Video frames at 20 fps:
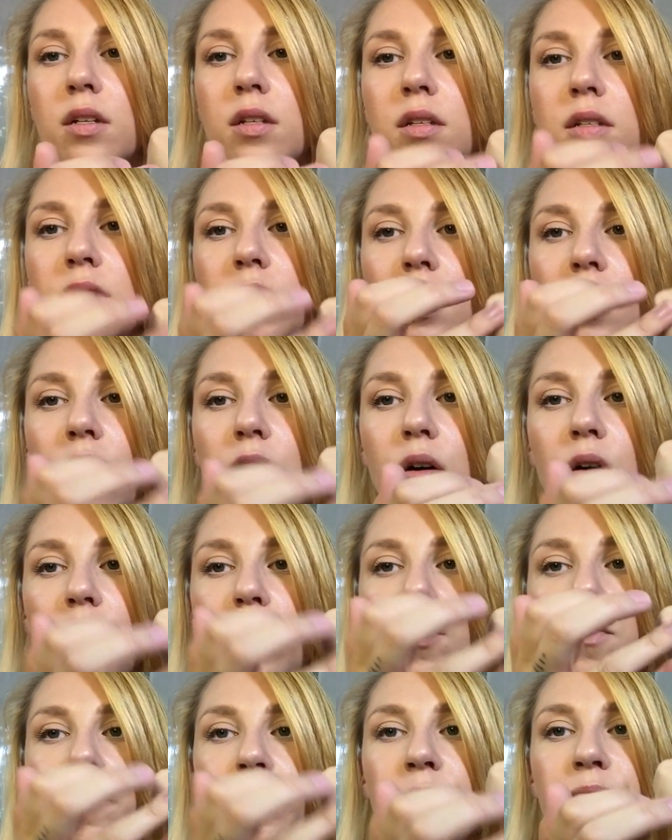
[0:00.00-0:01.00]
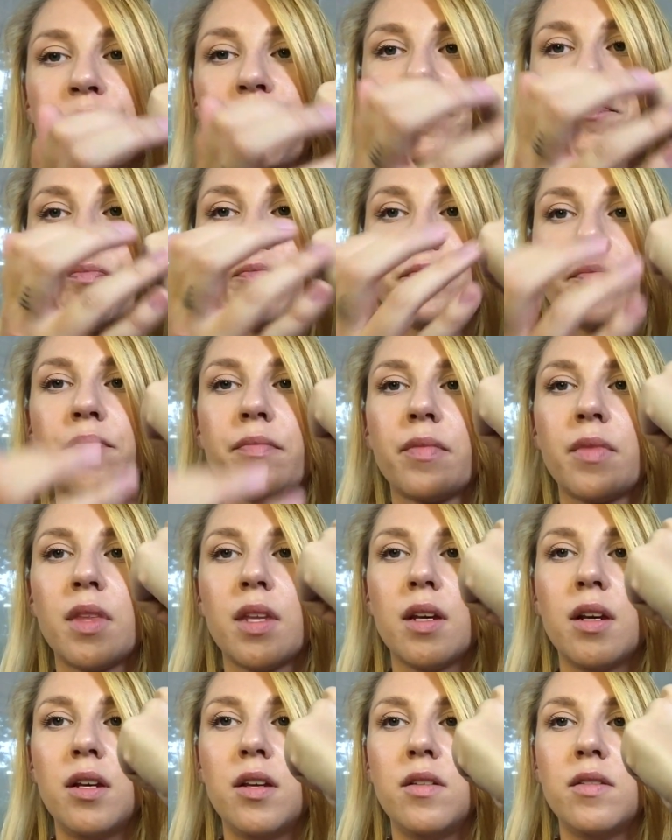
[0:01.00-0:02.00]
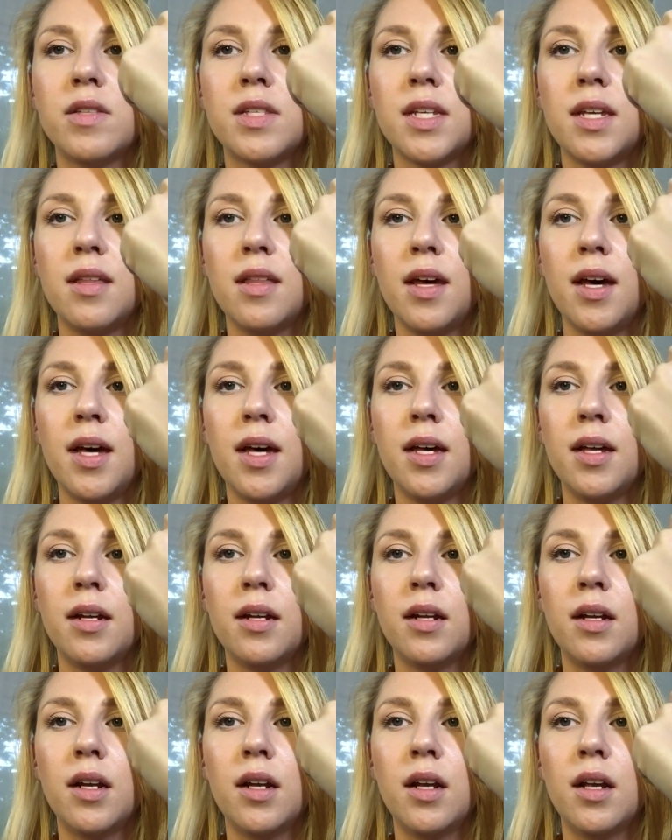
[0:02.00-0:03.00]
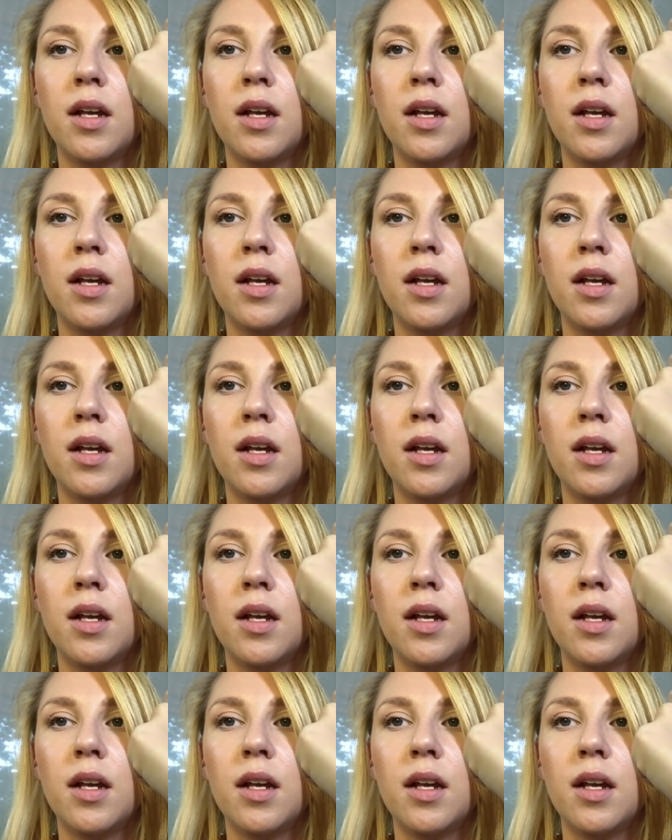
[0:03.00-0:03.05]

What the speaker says: So can you see that?